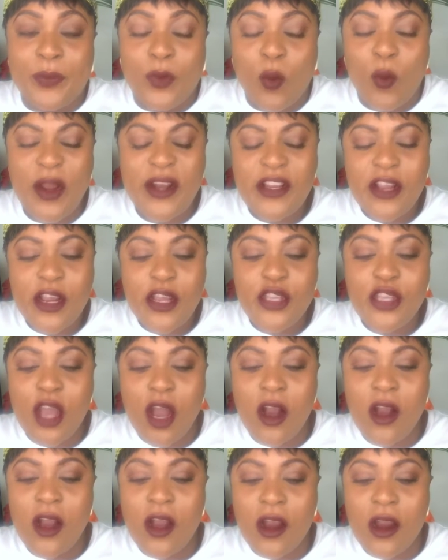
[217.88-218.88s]
When you're
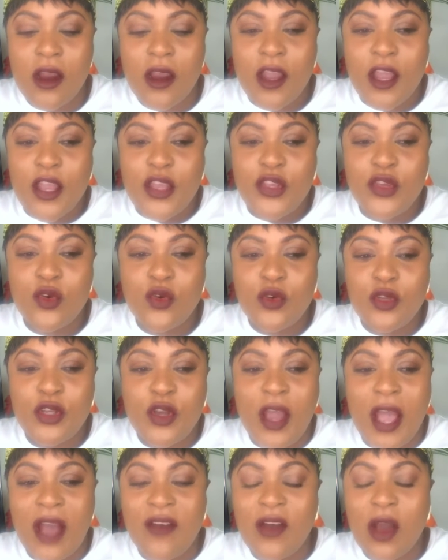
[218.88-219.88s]
younger,
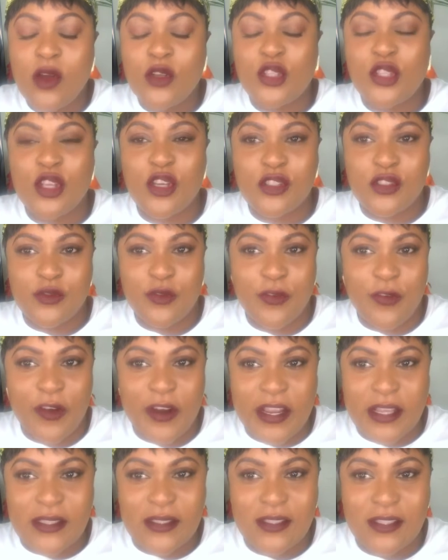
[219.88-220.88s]
you have a dozen
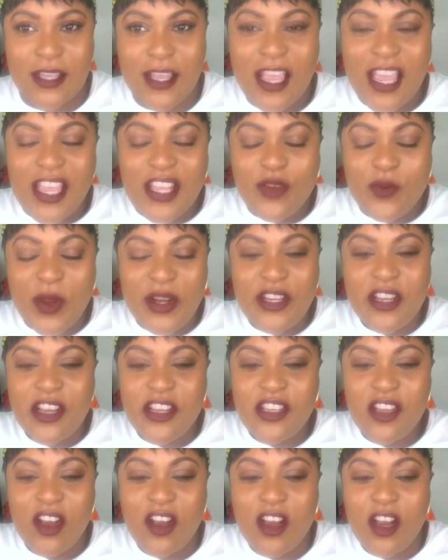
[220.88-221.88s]
friends. When you're
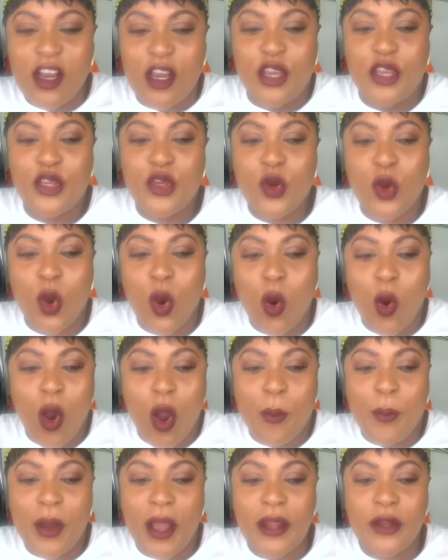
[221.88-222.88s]
younger, you go
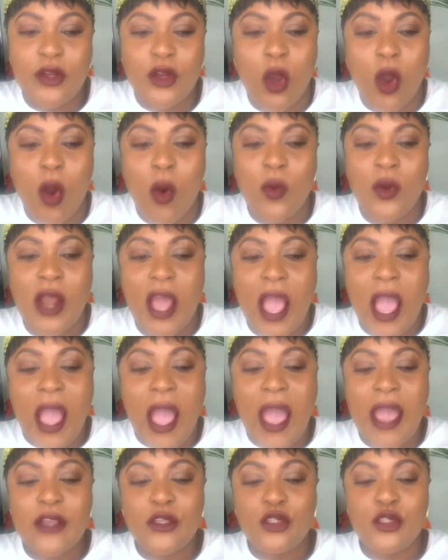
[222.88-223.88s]
up and down,
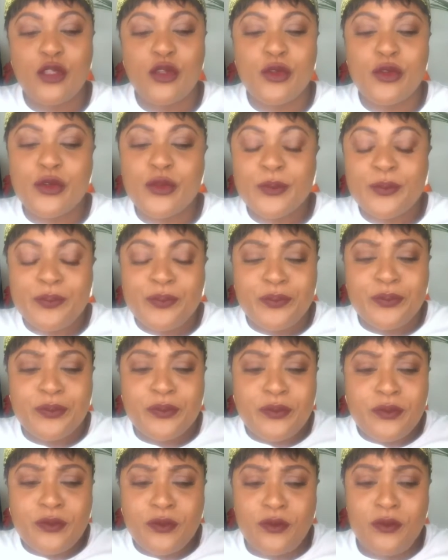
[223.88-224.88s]
and
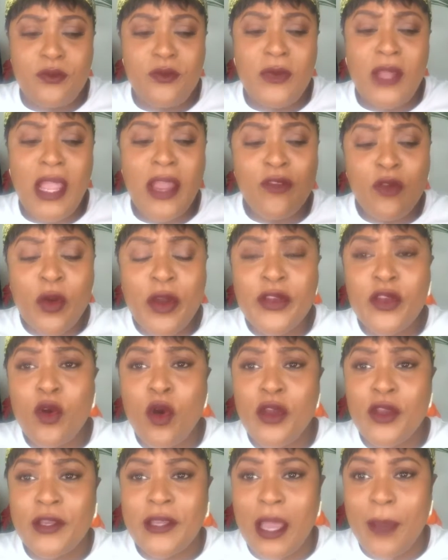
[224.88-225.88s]
everywhere you
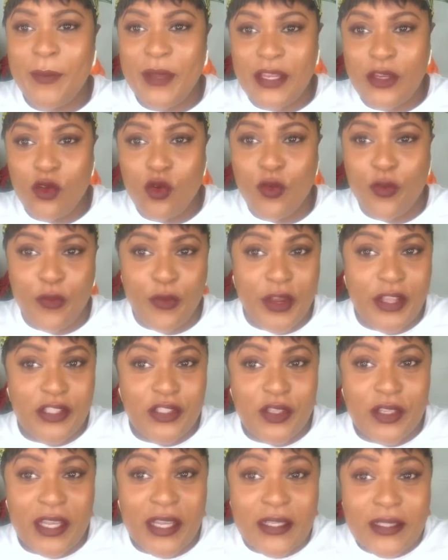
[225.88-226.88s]
go, you can meet new
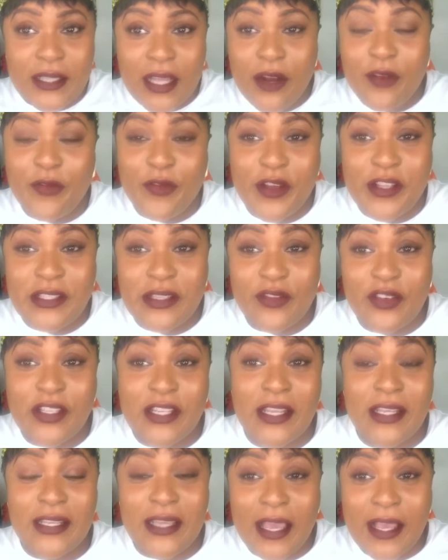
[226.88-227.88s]
friends. You can tell friends
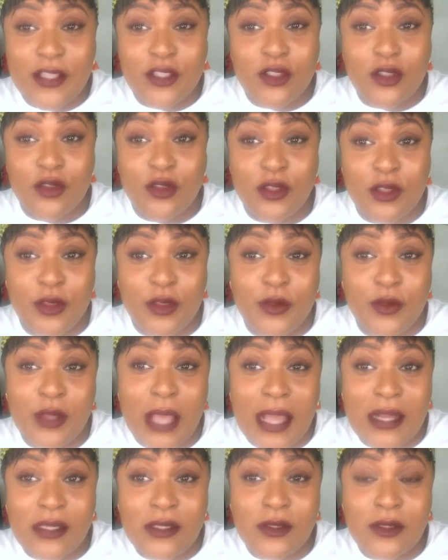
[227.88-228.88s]
everything. Yes,
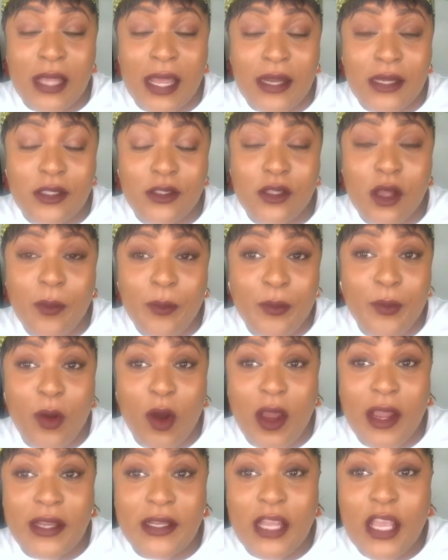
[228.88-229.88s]
at some
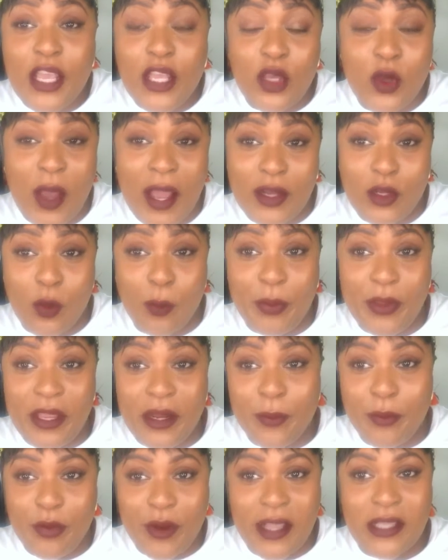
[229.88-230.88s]
point you had to pay
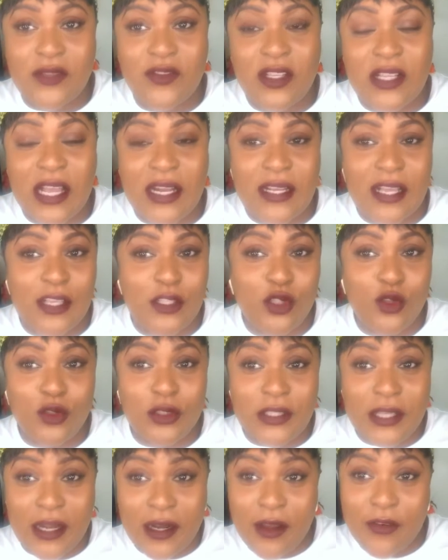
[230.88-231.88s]
the price for that, because you'll
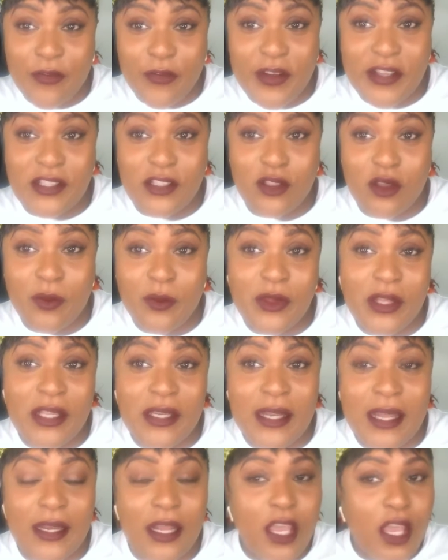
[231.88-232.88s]
tell a friend
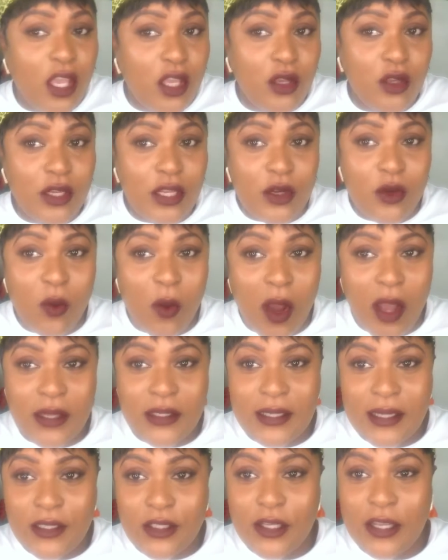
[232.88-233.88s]
something that you didn't
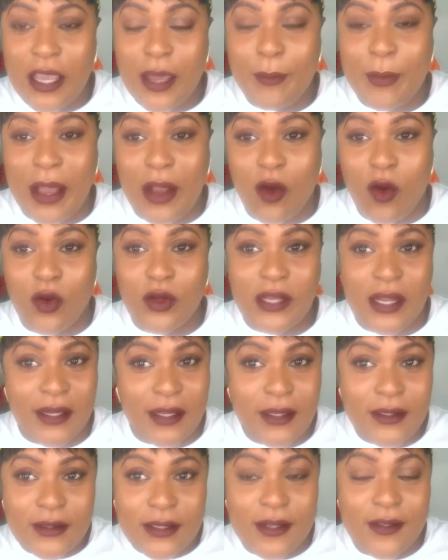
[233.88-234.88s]
want it to get back out, and
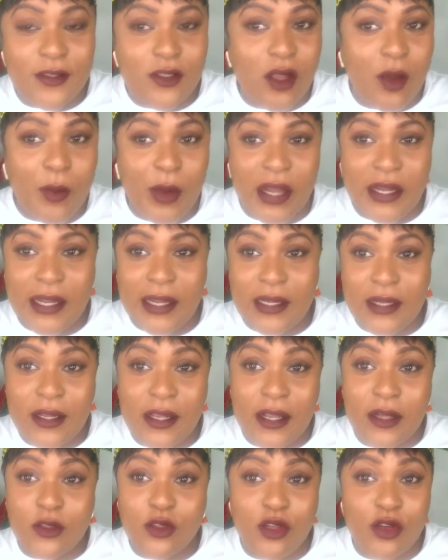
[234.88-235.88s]
they'll tell somebody and it'll
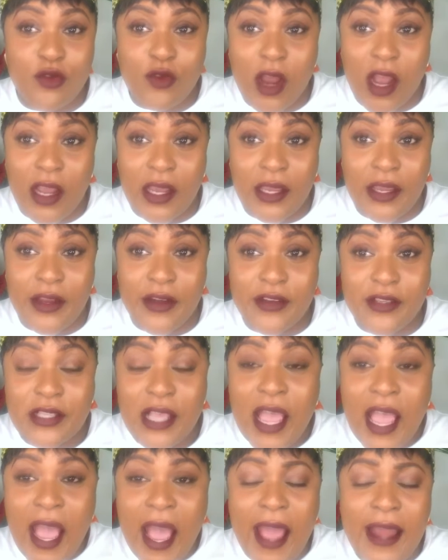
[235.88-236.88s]
get to the wrong ears,
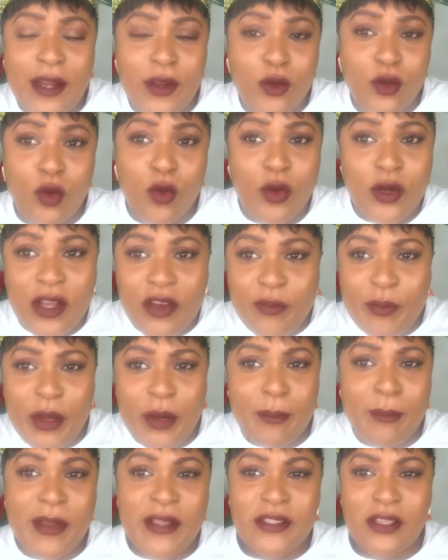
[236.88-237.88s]
and it could have
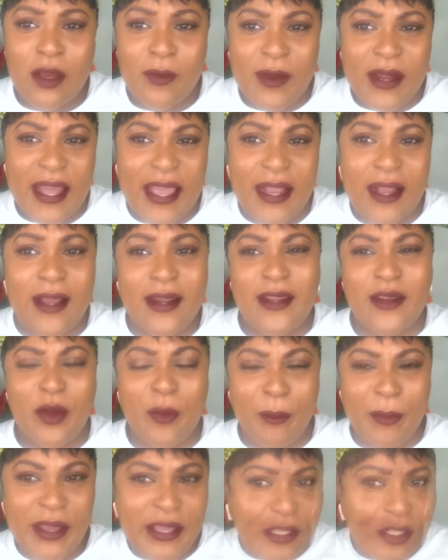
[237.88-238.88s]
been miserable, like a
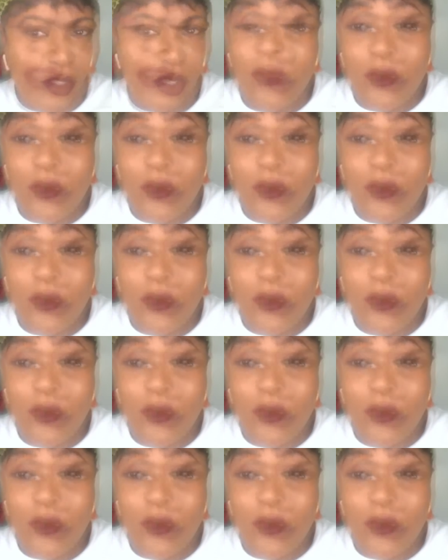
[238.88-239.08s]
little mix.